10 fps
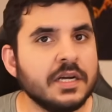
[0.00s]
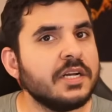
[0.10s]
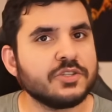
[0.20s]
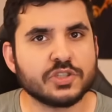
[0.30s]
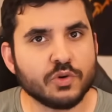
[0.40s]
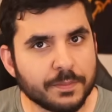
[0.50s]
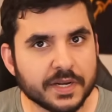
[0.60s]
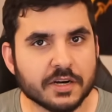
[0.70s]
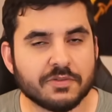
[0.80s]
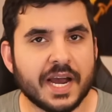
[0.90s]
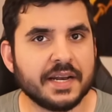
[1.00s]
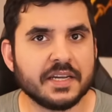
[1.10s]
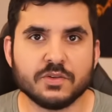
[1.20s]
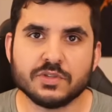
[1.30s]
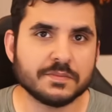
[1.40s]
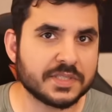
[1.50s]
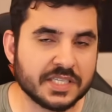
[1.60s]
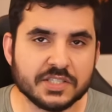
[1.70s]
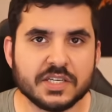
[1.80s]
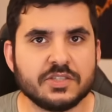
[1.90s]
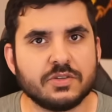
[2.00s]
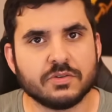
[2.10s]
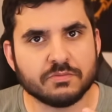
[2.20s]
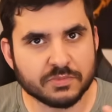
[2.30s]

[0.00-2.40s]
Just do a bit of grinding, do some ZGs, you know,